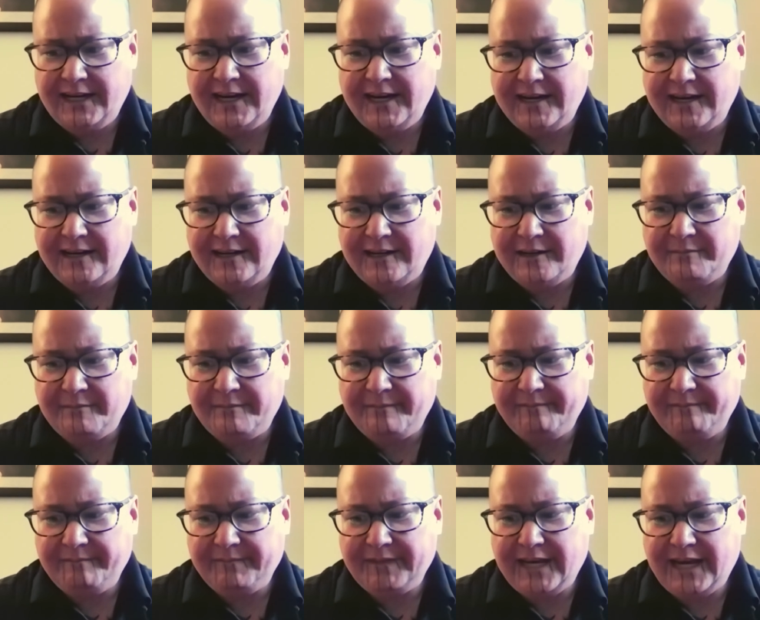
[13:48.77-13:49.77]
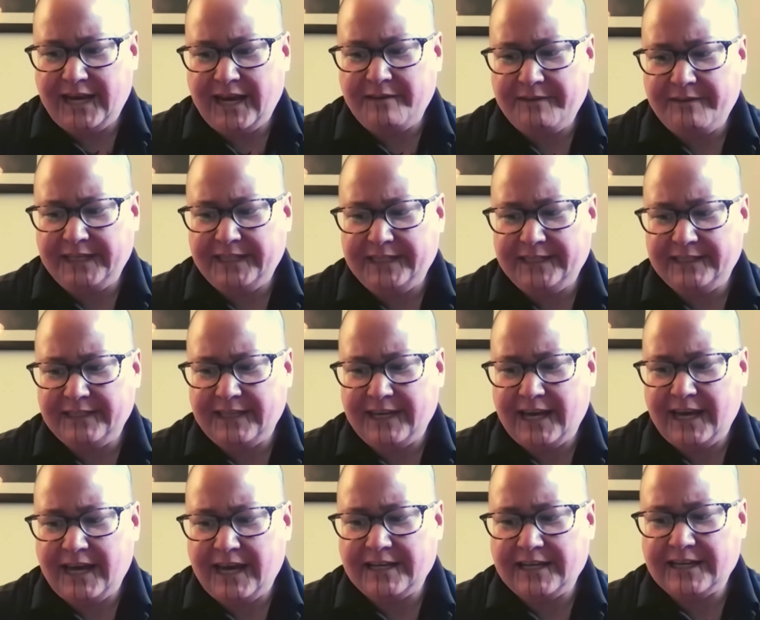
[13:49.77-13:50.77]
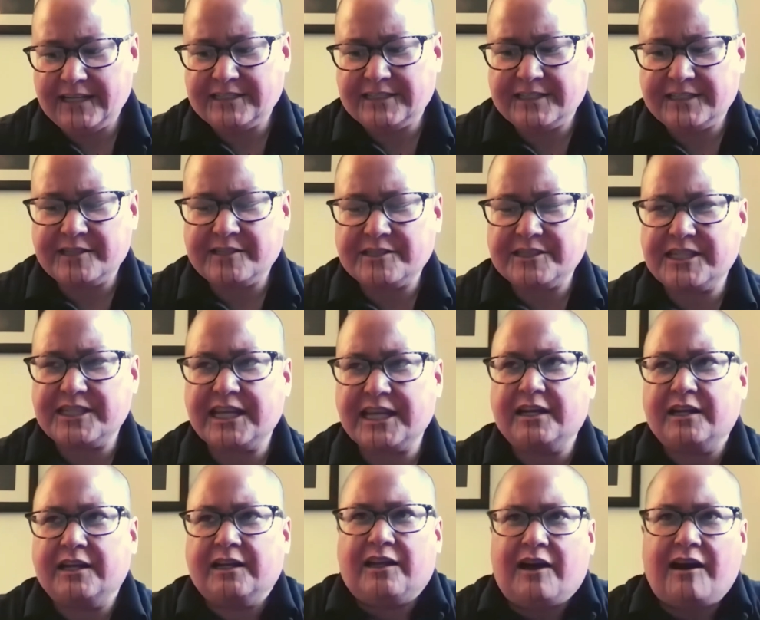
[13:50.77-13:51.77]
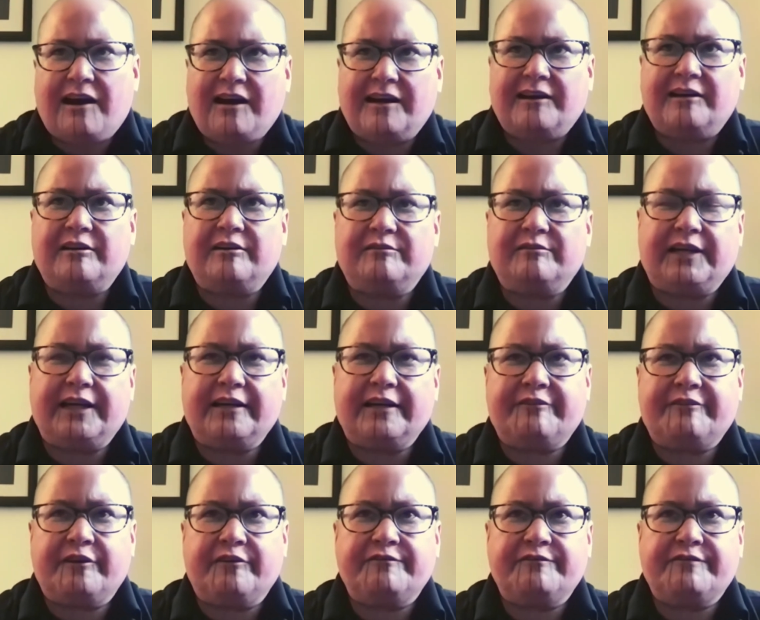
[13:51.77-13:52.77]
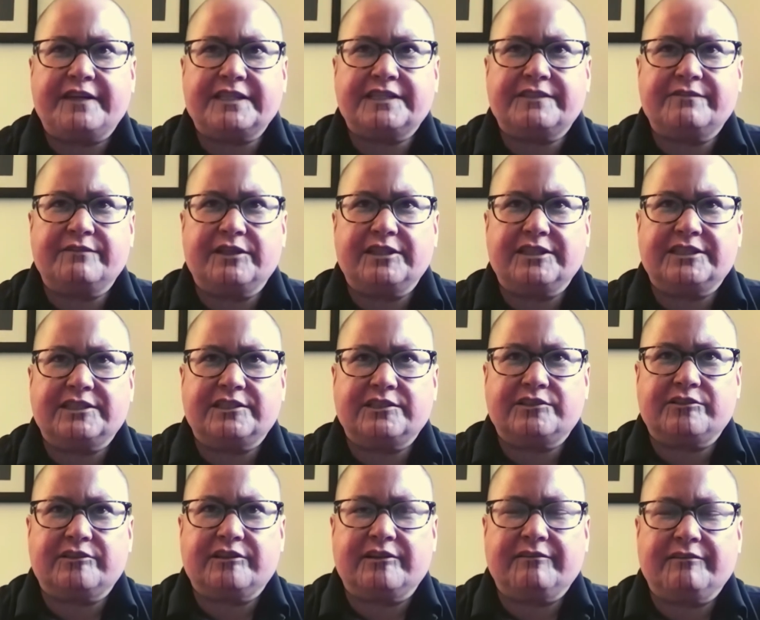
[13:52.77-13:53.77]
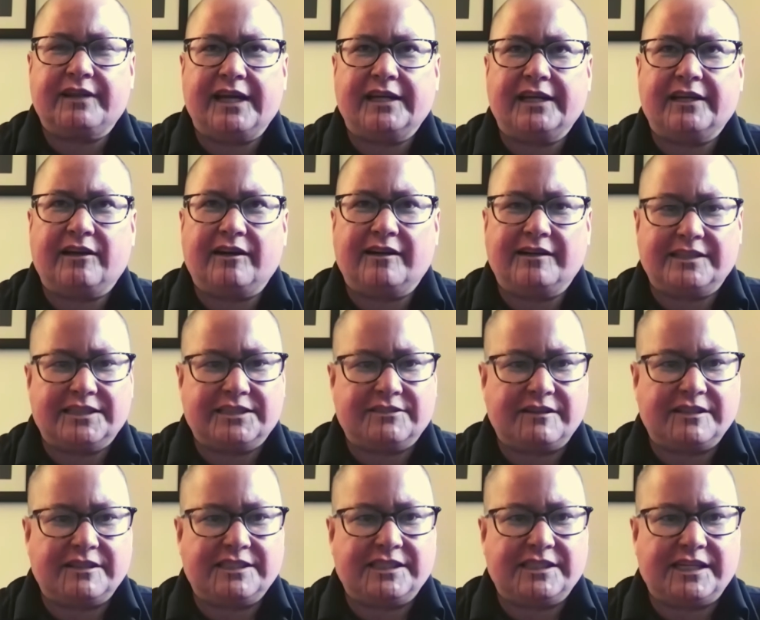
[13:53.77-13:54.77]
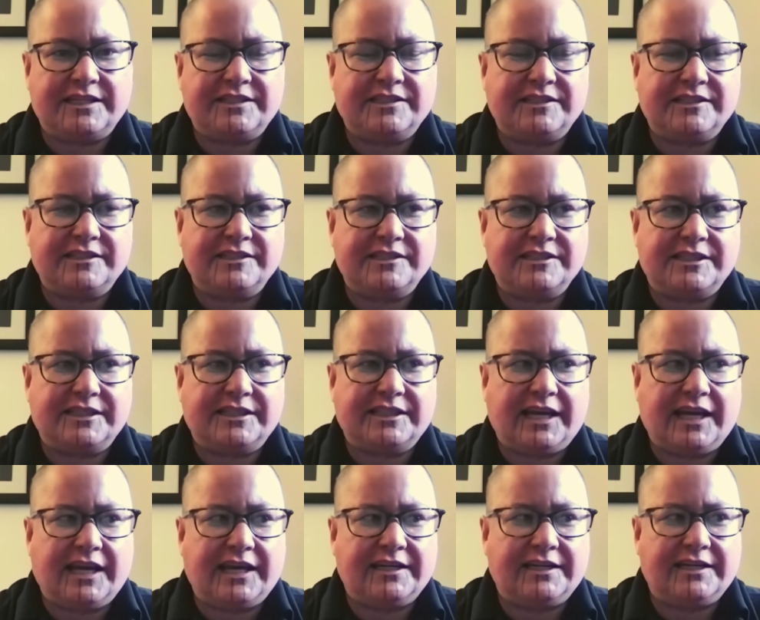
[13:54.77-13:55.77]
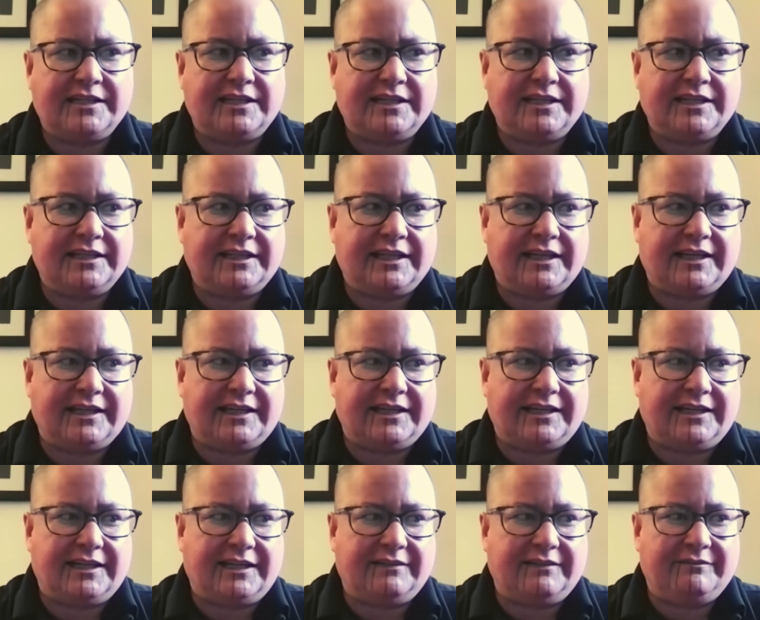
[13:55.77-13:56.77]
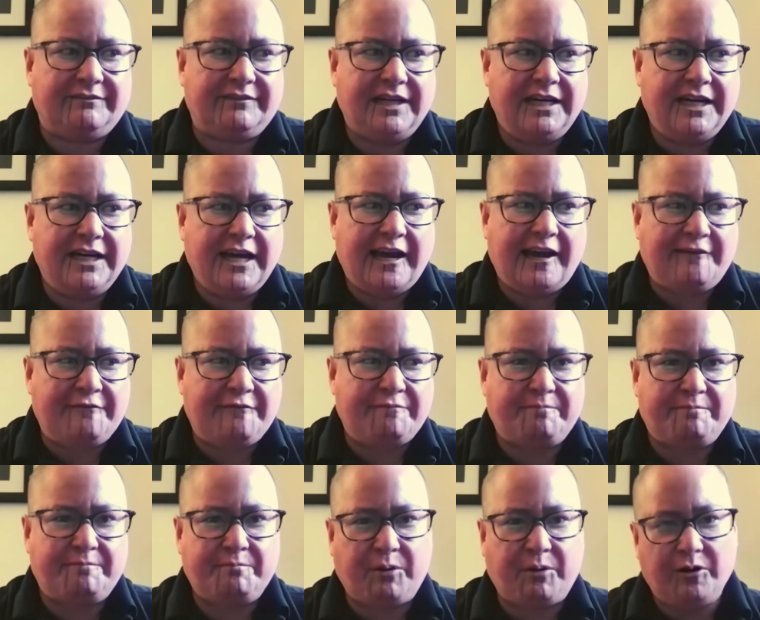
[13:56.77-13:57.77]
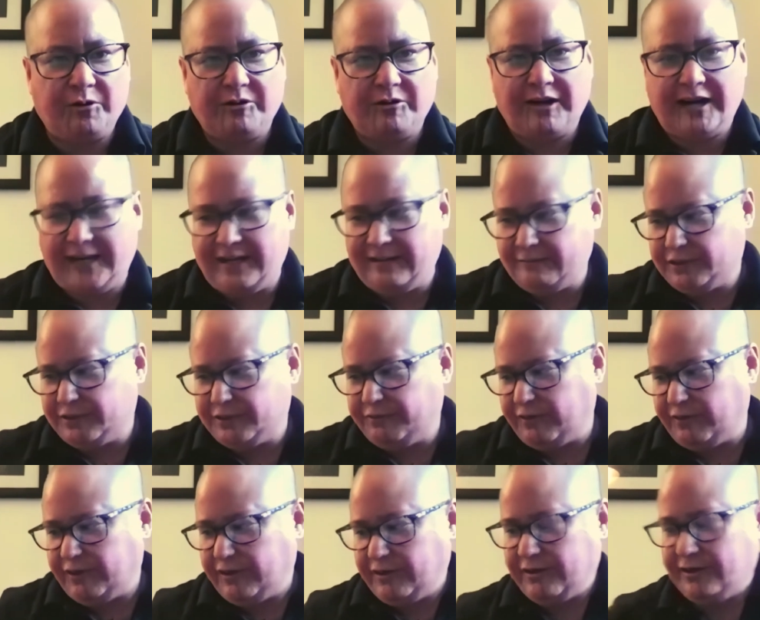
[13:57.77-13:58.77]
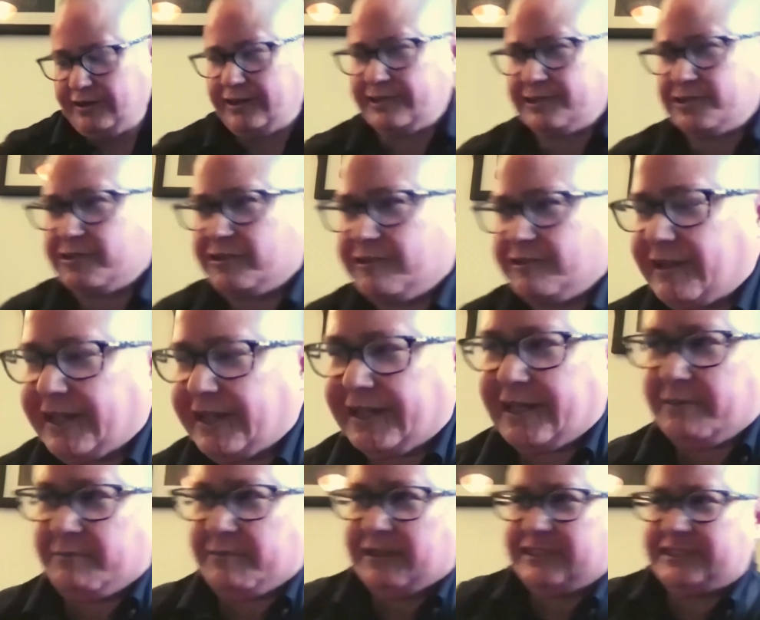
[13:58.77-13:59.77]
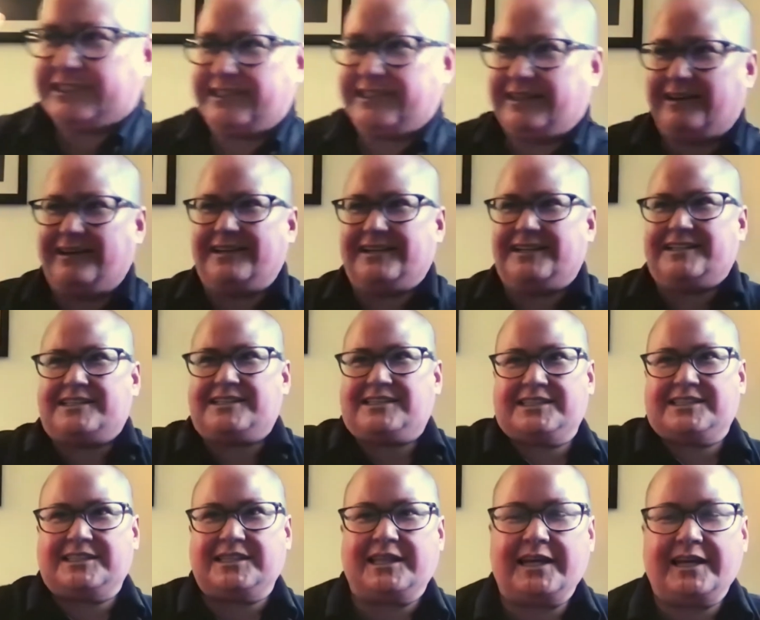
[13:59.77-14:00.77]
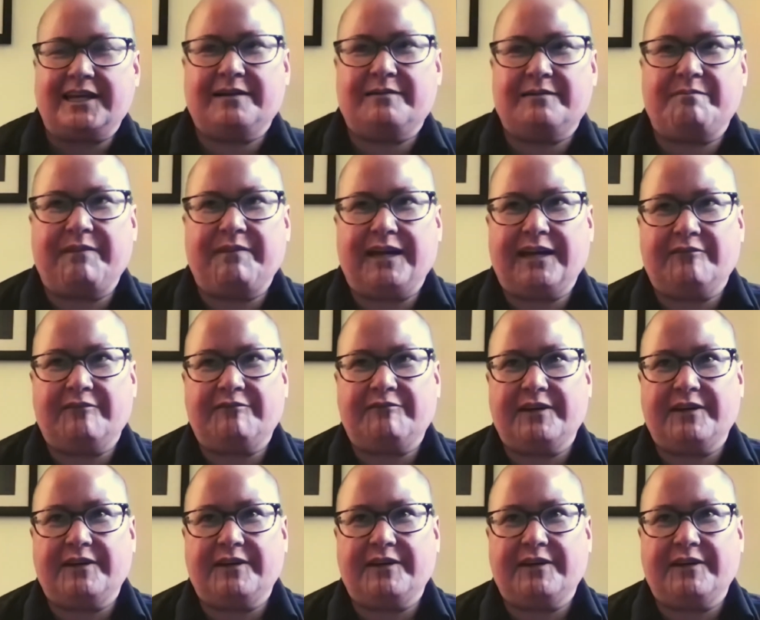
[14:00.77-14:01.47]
Um, I mean, I guess there's like a lot of like film festivals and sort of like artist run centers in Canada that um, have programs for sort of like emerging artists to like make a